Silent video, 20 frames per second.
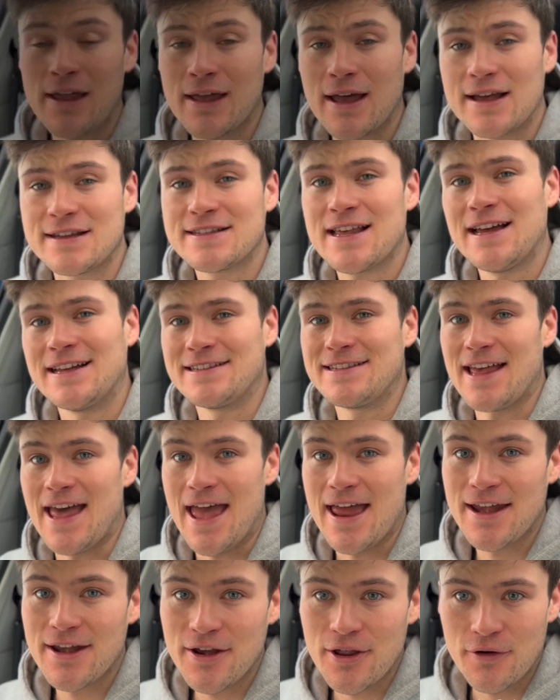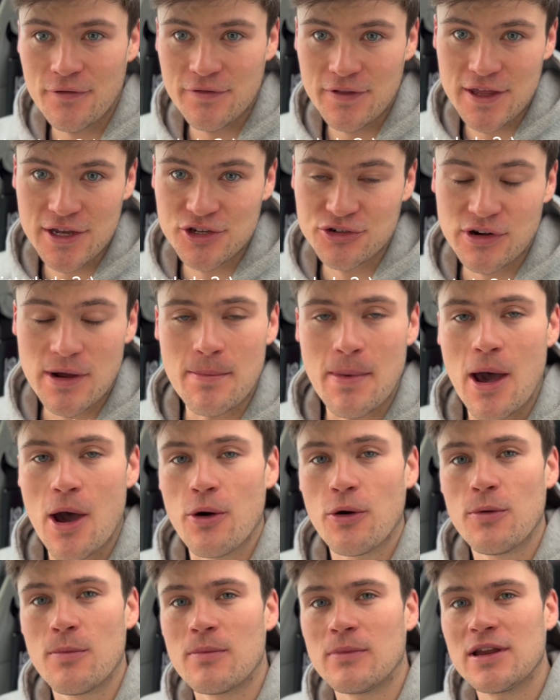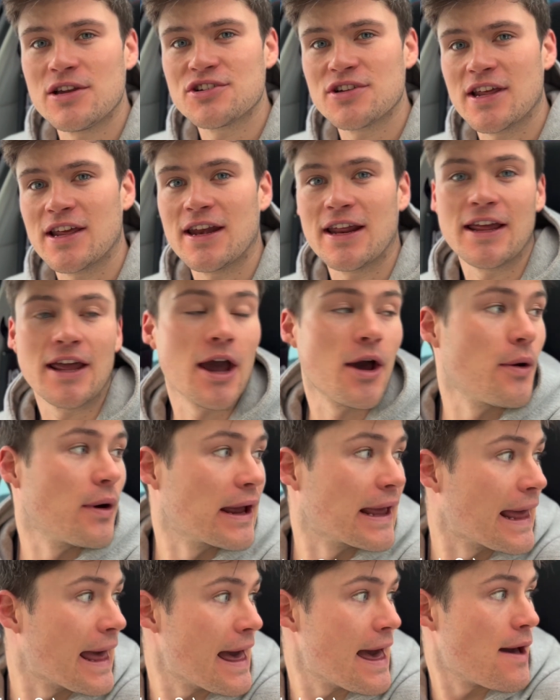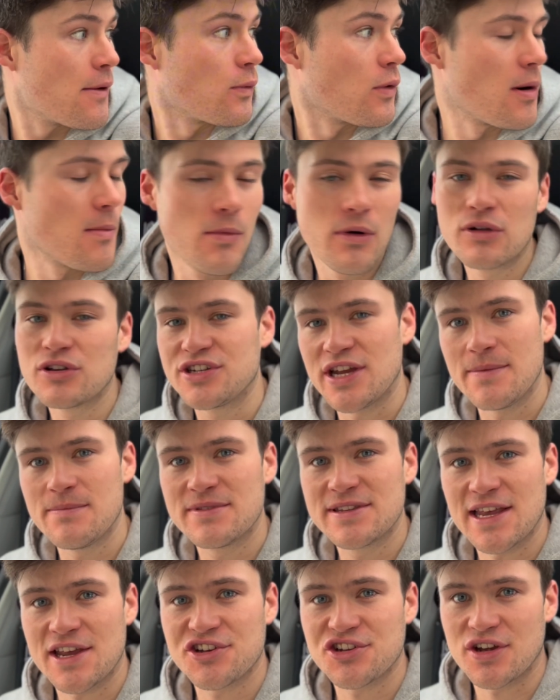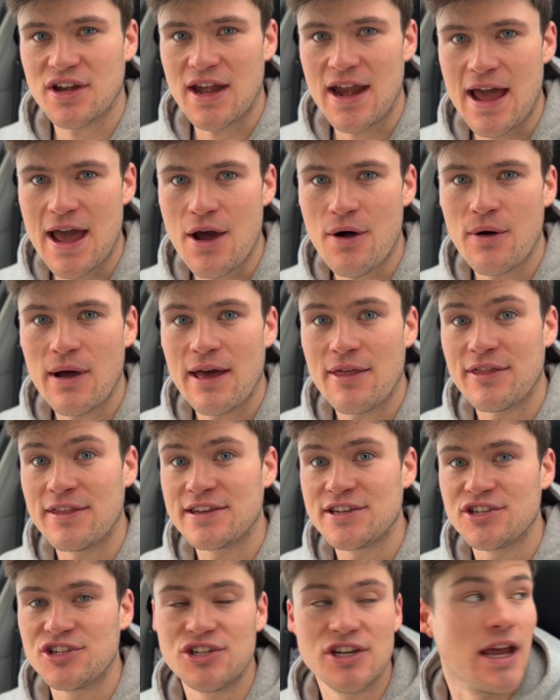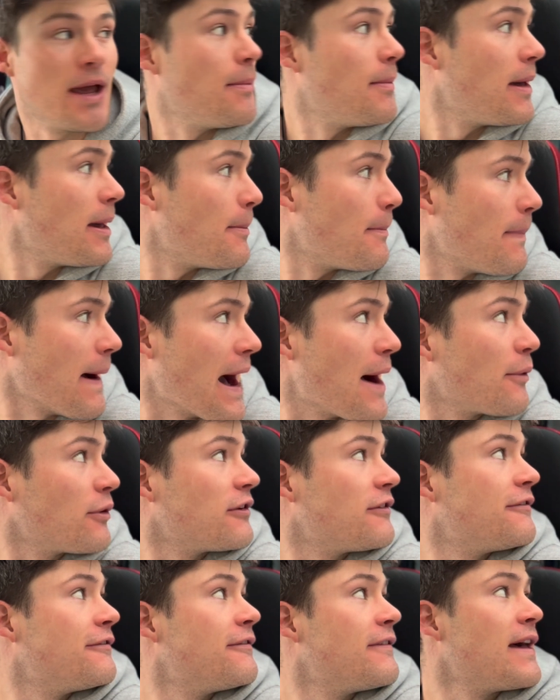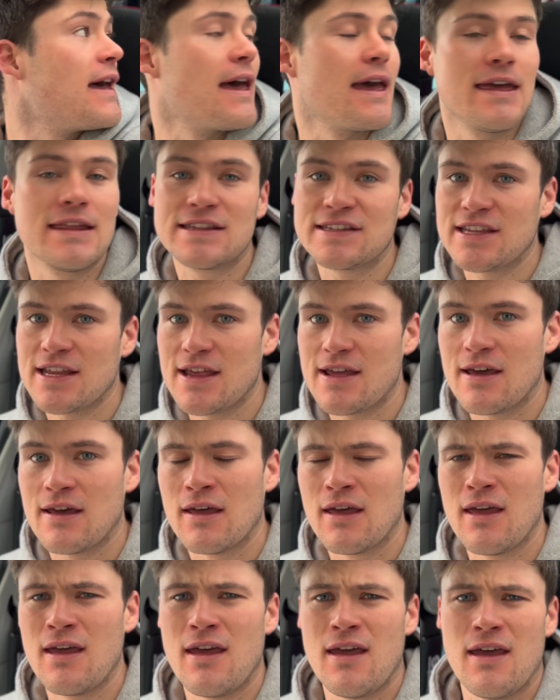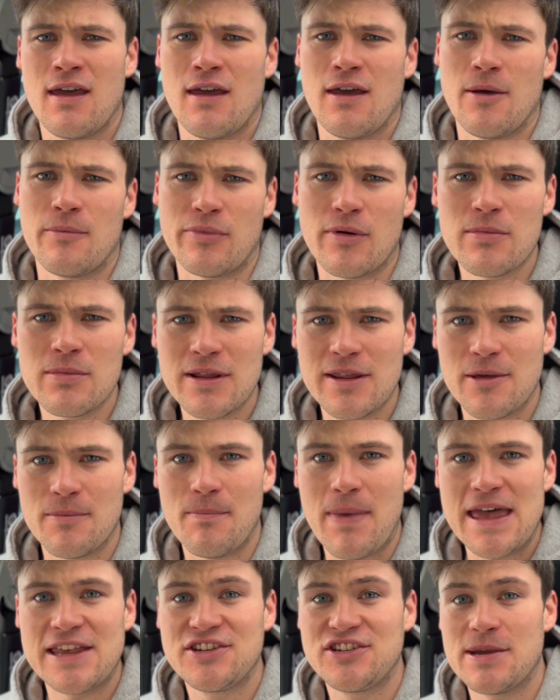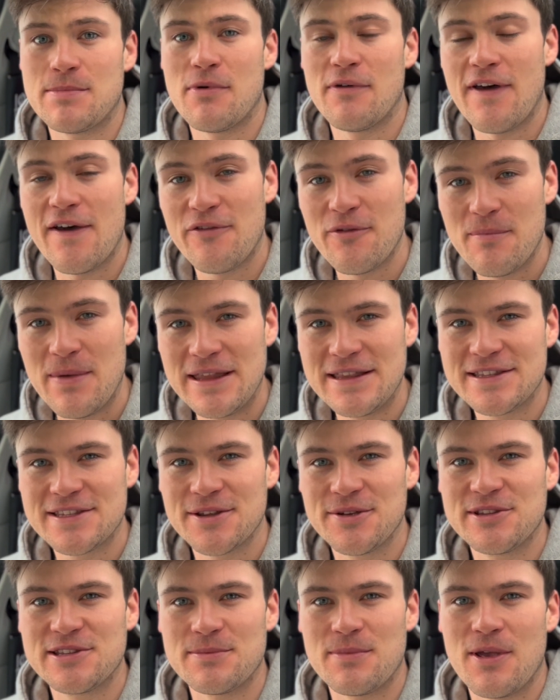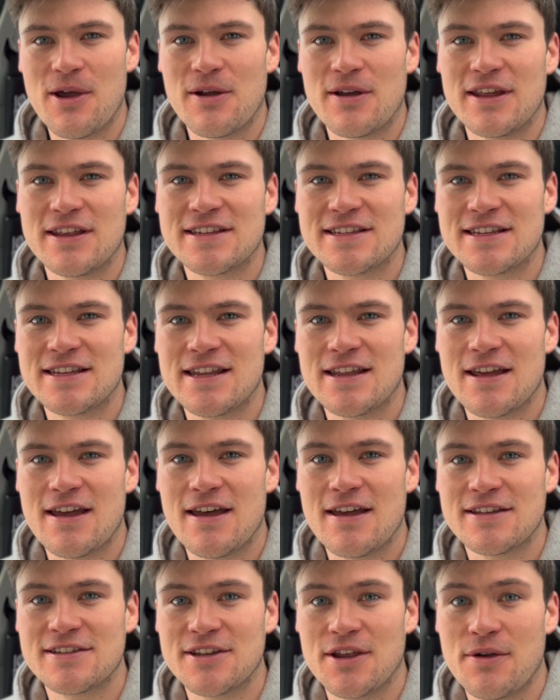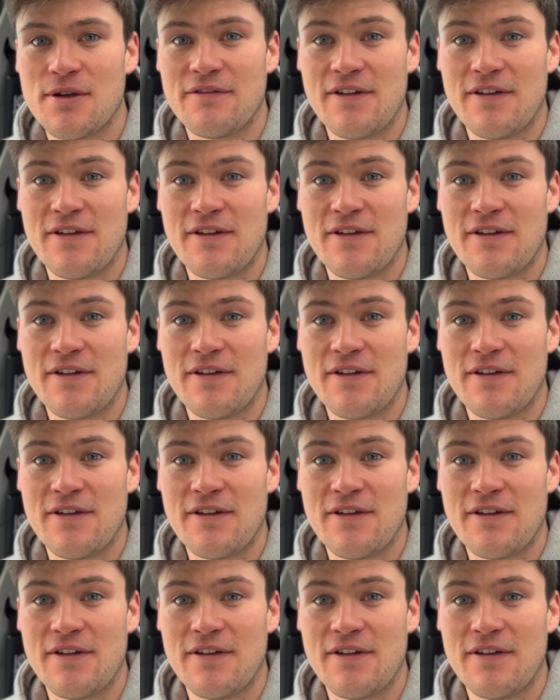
guys, that is the end of the trip home. Literally going to go and get one more gym session now at this gym, Empowered Fit. It's uh, probably the best gym I've ever been to, to be honest. Uh, so if